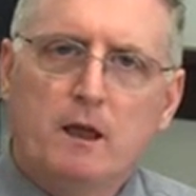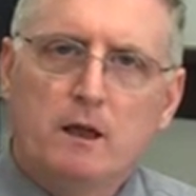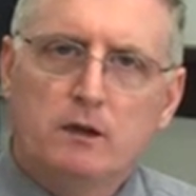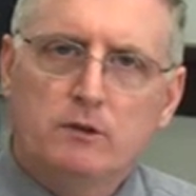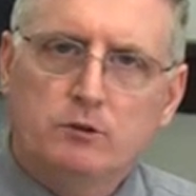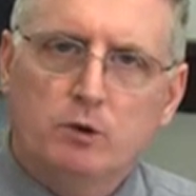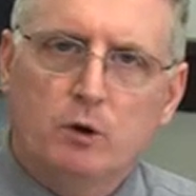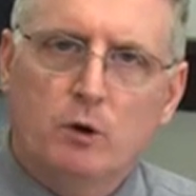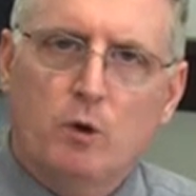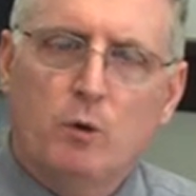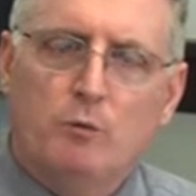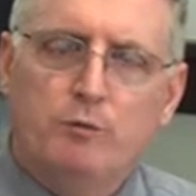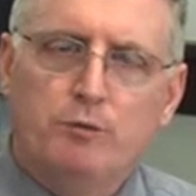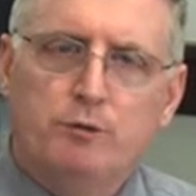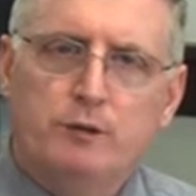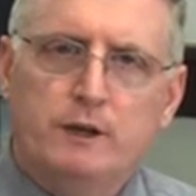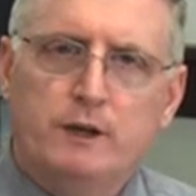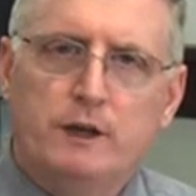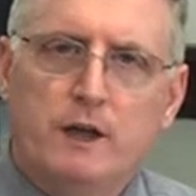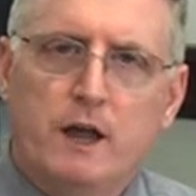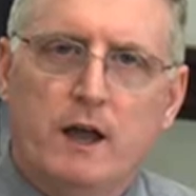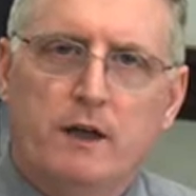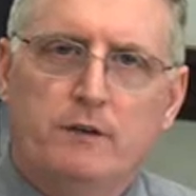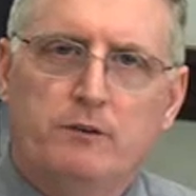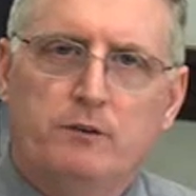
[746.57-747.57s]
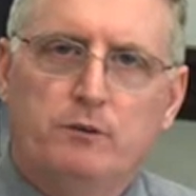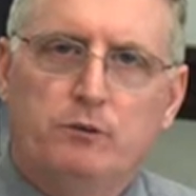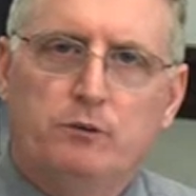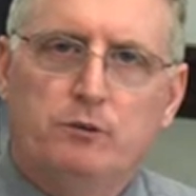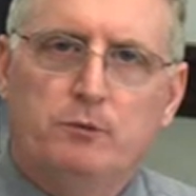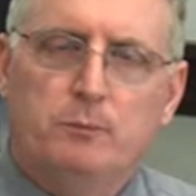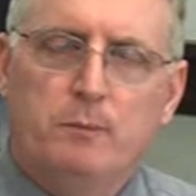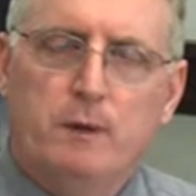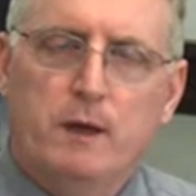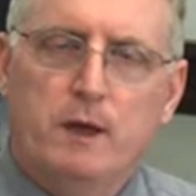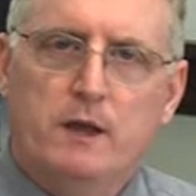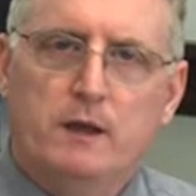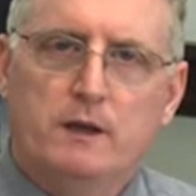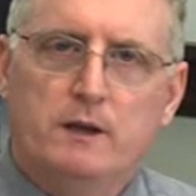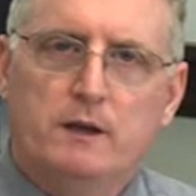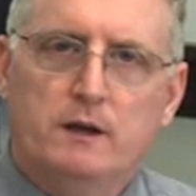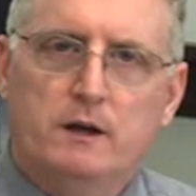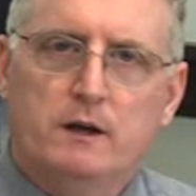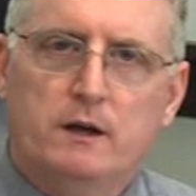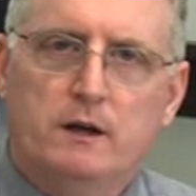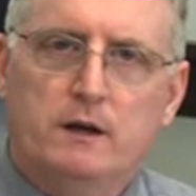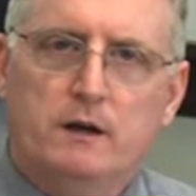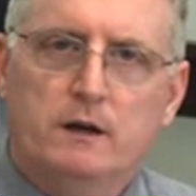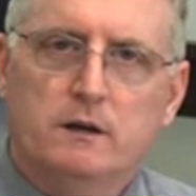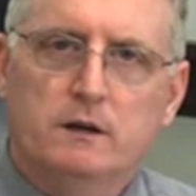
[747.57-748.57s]
So hopefully this has been
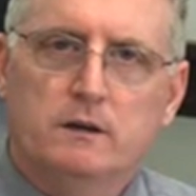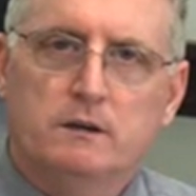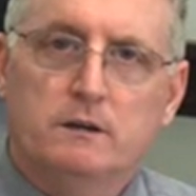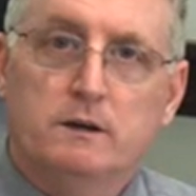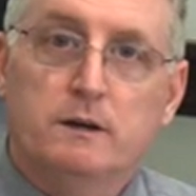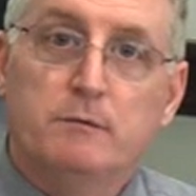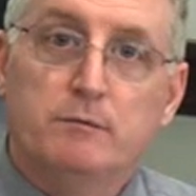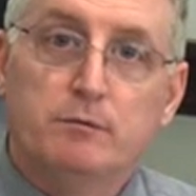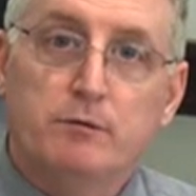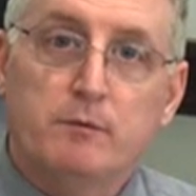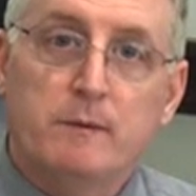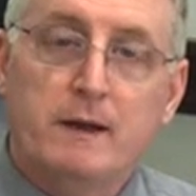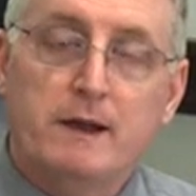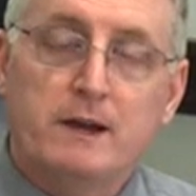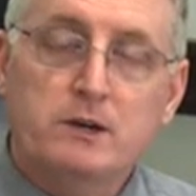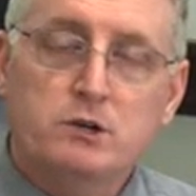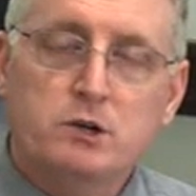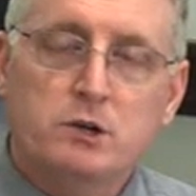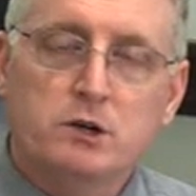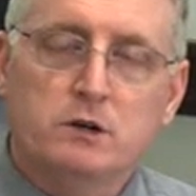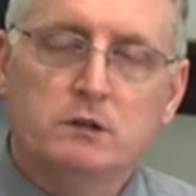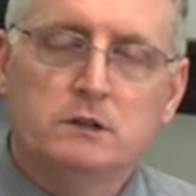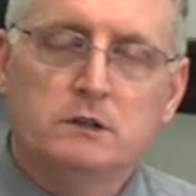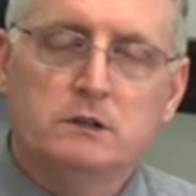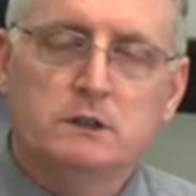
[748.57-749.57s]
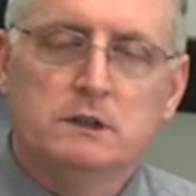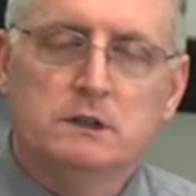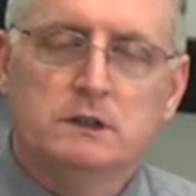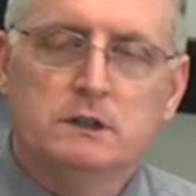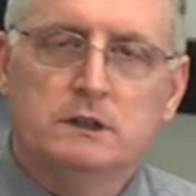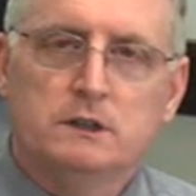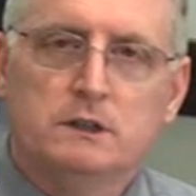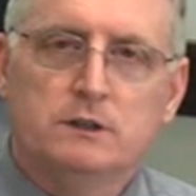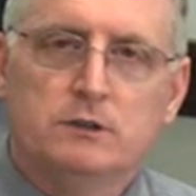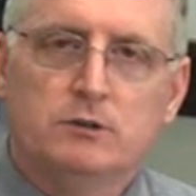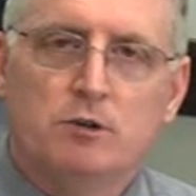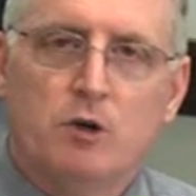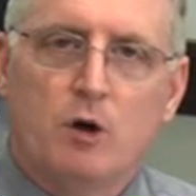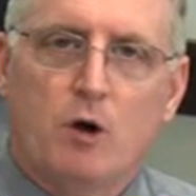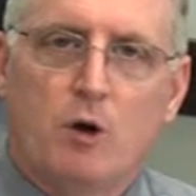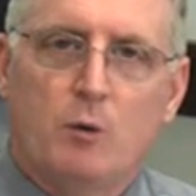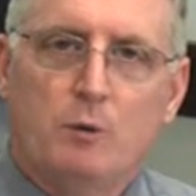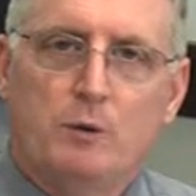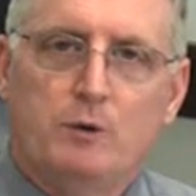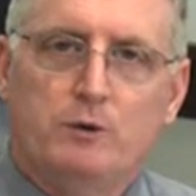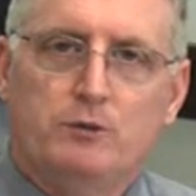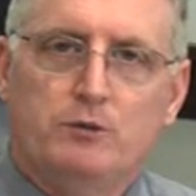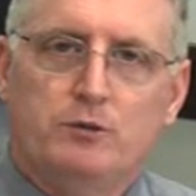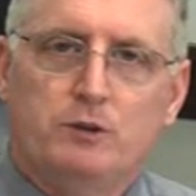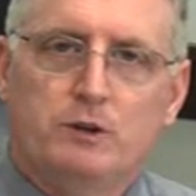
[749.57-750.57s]
informational. As
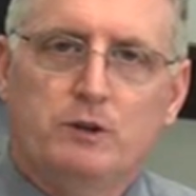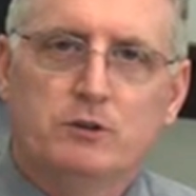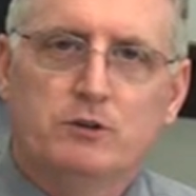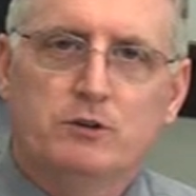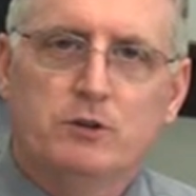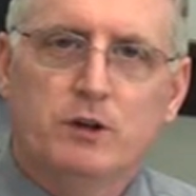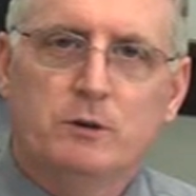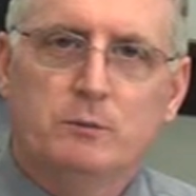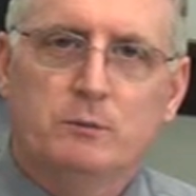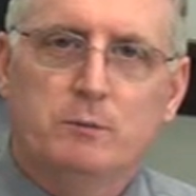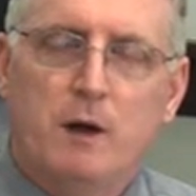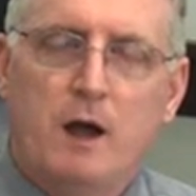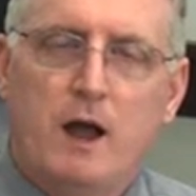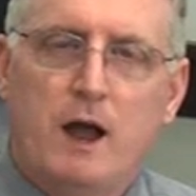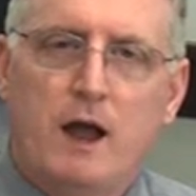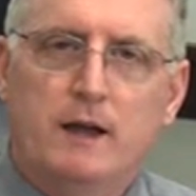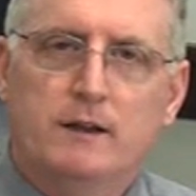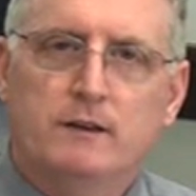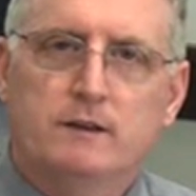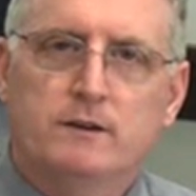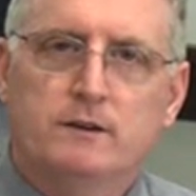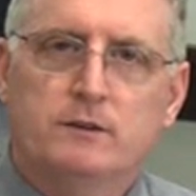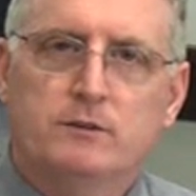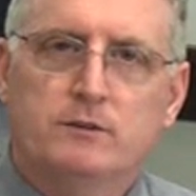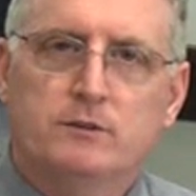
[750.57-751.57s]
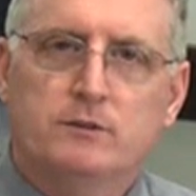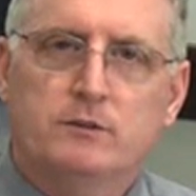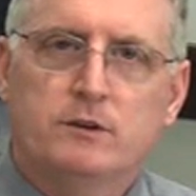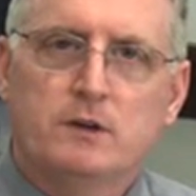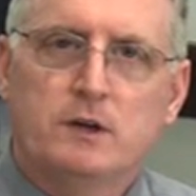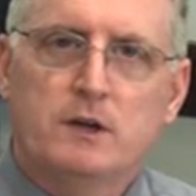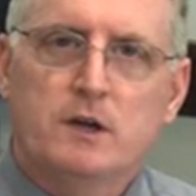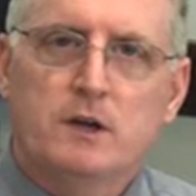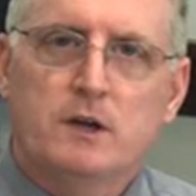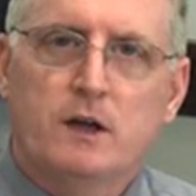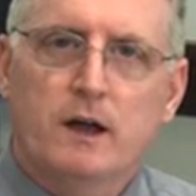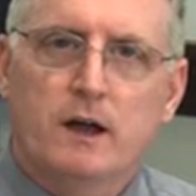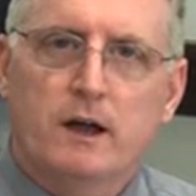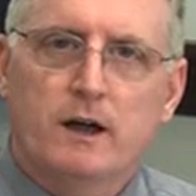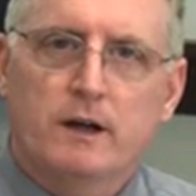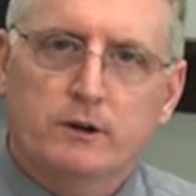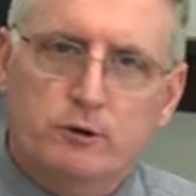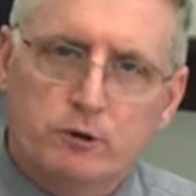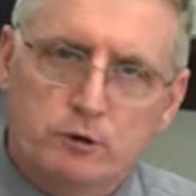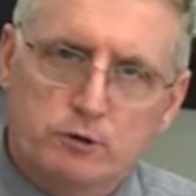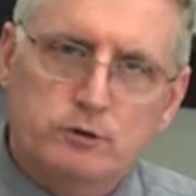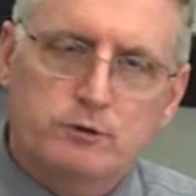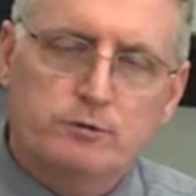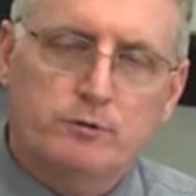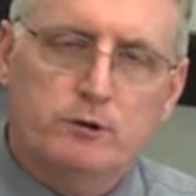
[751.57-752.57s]
always, the intent behind this.
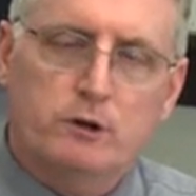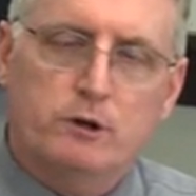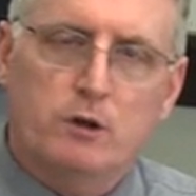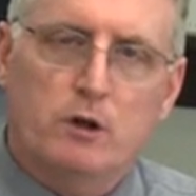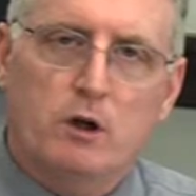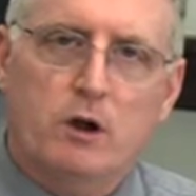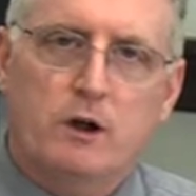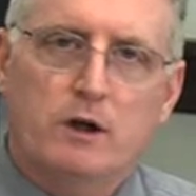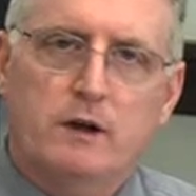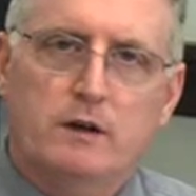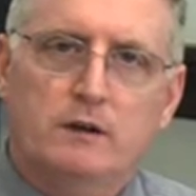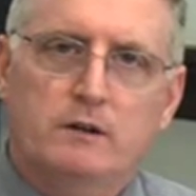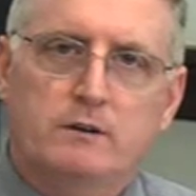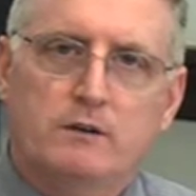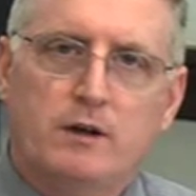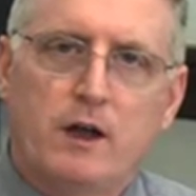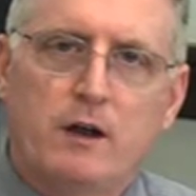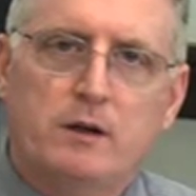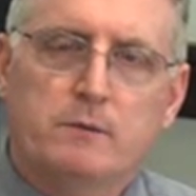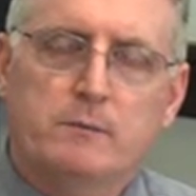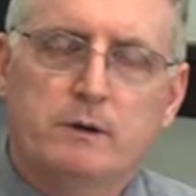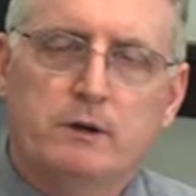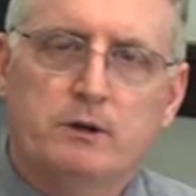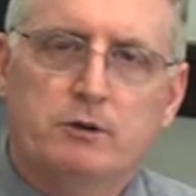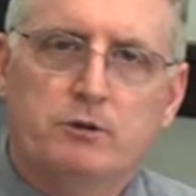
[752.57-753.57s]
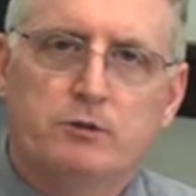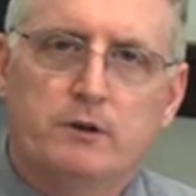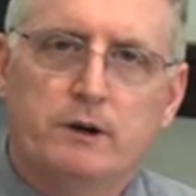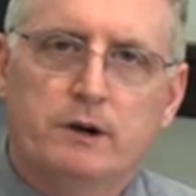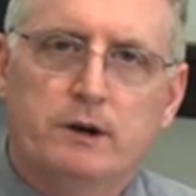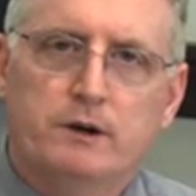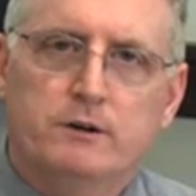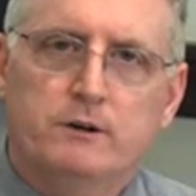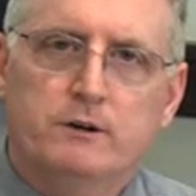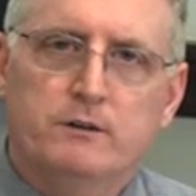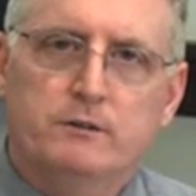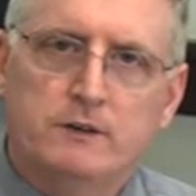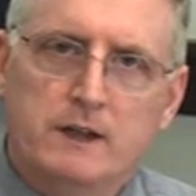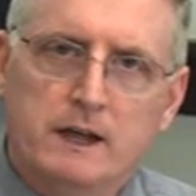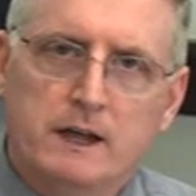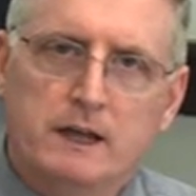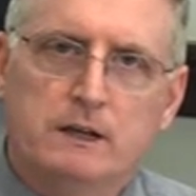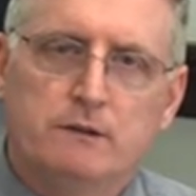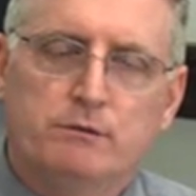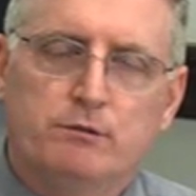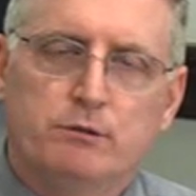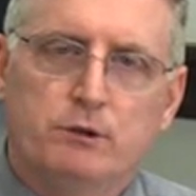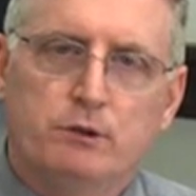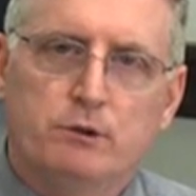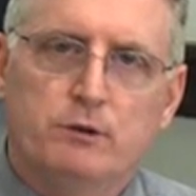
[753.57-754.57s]
Christopher Clark, Town Administrator, thank
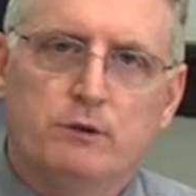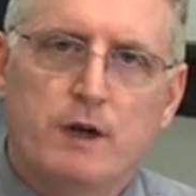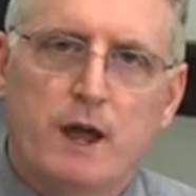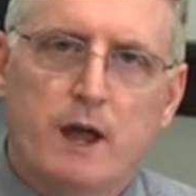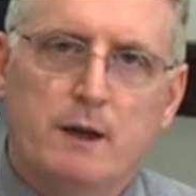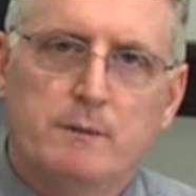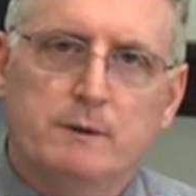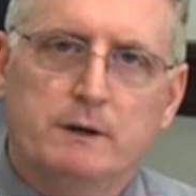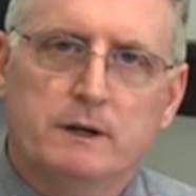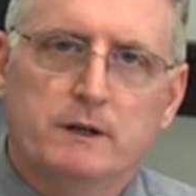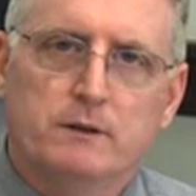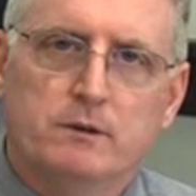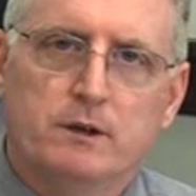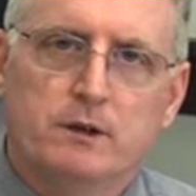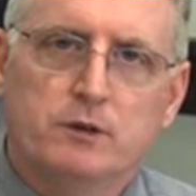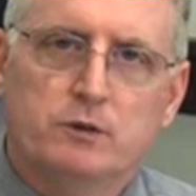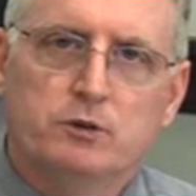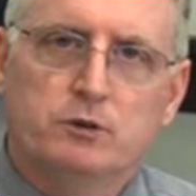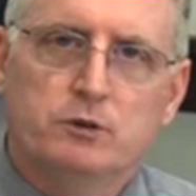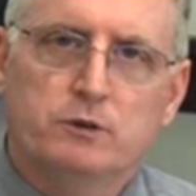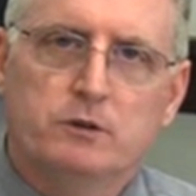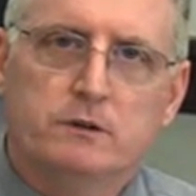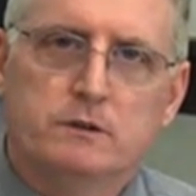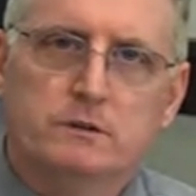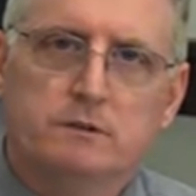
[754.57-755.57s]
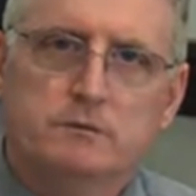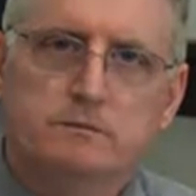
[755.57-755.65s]
you for your time and attention.